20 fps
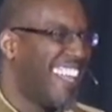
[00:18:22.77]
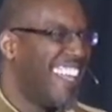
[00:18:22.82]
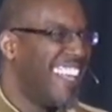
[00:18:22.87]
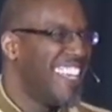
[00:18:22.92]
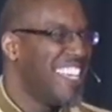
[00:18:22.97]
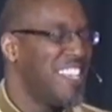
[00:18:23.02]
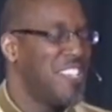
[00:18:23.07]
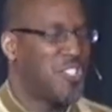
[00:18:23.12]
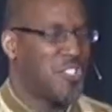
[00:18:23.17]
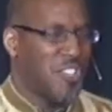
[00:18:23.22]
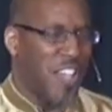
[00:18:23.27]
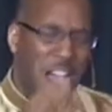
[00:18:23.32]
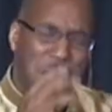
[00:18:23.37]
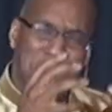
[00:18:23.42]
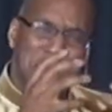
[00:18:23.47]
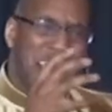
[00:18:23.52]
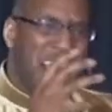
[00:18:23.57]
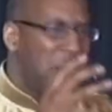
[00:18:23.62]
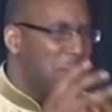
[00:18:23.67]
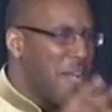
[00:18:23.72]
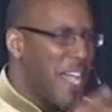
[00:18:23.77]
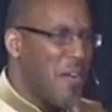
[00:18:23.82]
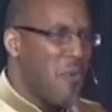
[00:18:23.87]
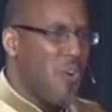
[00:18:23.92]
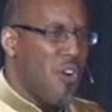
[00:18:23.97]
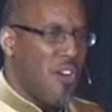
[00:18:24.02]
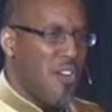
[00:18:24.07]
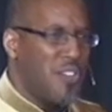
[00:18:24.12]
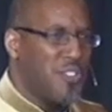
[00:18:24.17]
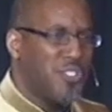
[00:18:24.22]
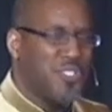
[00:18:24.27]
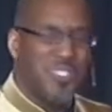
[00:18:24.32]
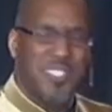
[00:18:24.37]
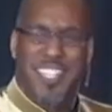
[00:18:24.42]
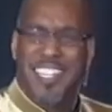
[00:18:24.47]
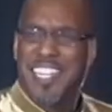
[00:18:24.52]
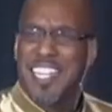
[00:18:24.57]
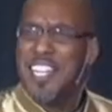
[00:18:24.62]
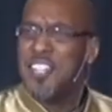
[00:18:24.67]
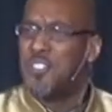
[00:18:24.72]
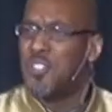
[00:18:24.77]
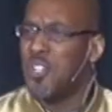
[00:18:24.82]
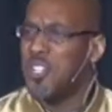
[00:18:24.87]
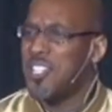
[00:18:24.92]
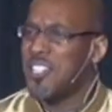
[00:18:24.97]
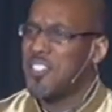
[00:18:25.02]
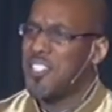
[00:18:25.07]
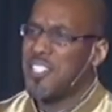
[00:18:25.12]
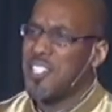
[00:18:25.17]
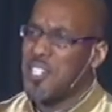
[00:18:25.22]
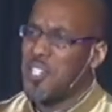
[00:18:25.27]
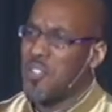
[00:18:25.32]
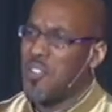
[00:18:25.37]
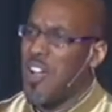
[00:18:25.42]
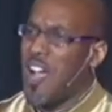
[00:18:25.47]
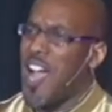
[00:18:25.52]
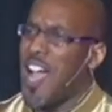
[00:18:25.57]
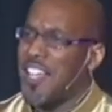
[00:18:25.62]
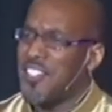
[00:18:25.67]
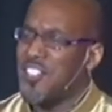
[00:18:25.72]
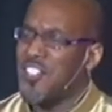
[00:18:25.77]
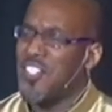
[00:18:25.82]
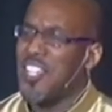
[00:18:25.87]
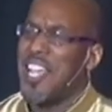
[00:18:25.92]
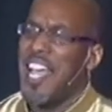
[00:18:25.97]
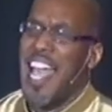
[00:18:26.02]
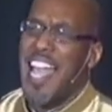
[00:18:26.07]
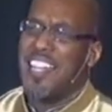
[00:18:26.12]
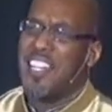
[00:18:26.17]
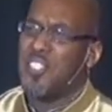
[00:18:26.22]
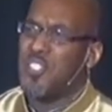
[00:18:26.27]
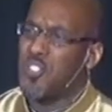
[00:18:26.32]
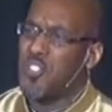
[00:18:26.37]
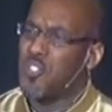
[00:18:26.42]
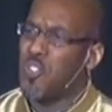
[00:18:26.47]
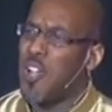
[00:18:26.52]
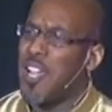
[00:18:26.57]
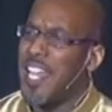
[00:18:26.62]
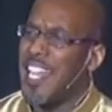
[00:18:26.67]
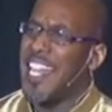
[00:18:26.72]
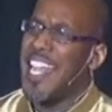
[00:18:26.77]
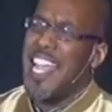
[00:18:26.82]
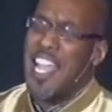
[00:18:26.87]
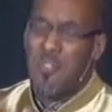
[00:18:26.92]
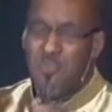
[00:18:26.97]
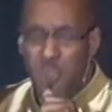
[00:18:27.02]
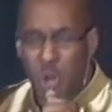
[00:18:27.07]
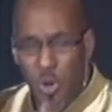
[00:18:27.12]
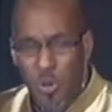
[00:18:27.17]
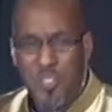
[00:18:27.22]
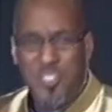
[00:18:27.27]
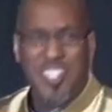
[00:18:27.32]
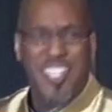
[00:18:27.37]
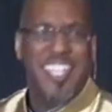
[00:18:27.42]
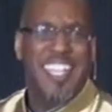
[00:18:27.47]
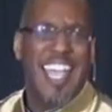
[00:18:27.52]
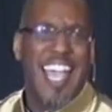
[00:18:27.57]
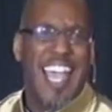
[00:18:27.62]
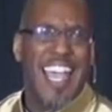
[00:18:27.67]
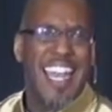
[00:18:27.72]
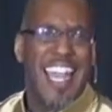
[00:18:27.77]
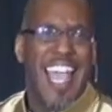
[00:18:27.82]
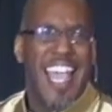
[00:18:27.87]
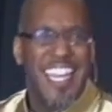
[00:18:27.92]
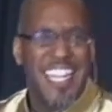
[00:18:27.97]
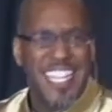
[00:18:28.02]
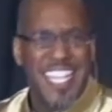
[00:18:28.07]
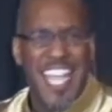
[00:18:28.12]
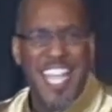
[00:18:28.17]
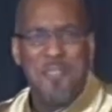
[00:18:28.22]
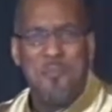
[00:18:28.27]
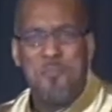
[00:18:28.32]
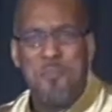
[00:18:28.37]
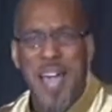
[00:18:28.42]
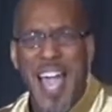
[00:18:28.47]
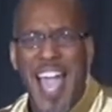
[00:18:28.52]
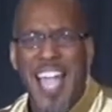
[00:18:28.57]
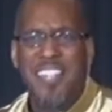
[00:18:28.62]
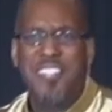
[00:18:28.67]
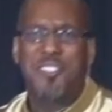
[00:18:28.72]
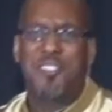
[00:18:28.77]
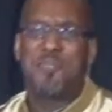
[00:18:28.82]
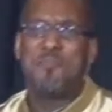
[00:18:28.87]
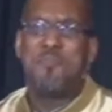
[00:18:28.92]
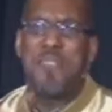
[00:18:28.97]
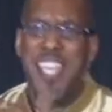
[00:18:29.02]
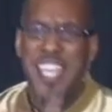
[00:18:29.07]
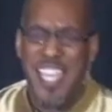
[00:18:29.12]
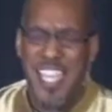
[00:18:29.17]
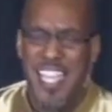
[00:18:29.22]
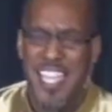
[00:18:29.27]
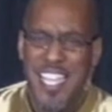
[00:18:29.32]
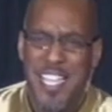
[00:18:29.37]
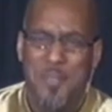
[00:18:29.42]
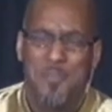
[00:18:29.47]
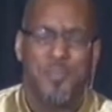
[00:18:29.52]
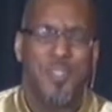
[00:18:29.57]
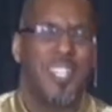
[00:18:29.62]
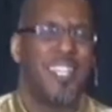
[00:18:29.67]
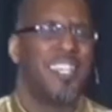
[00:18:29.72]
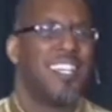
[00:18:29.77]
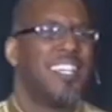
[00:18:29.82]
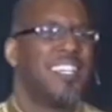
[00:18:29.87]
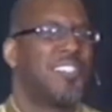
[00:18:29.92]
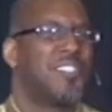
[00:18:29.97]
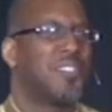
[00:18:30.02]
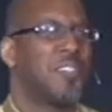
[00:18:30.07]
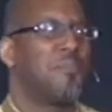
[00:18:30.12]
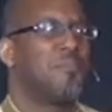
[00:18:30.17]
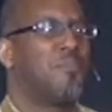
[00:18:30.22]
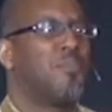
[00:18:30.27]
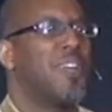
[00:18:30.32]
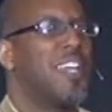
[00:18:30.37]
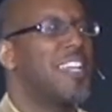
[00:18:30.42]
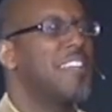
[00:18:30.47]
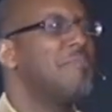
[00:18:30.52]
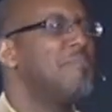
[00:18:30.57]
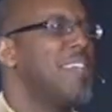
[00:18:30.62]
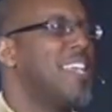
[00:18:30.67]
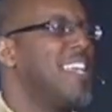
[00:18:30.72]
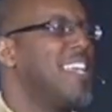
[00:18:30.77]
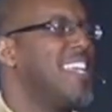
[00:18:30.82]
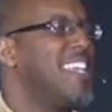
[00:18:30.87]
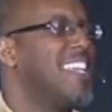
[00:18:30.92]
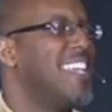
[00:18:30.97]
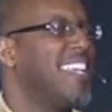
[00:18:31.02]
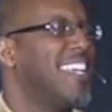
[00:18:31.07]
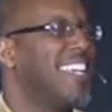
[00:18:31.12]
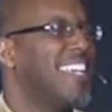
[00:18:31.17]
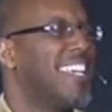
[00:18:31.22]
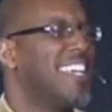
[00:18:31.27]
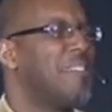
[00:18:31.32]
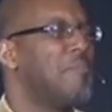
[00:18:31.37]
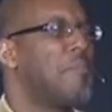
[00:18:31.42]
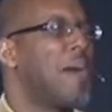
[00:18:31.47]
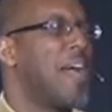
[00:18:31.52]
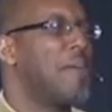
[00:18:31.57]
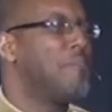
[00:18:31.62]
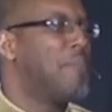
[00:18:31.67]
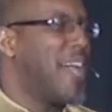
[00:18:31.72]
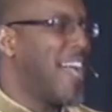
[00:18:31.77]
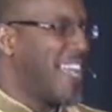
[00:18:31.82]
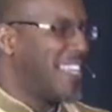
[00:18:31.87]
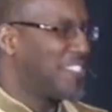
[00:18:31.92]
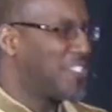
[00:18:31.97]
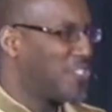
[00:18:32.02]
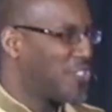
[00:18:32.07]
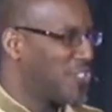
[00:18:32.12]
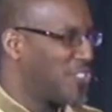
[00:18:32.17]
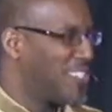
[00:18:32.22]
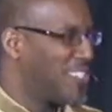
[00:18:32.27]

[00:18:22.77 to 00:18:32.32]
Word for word: He saw me at my worst, took it to the cross and destroyed it, rose again and came back to me to bring me my best.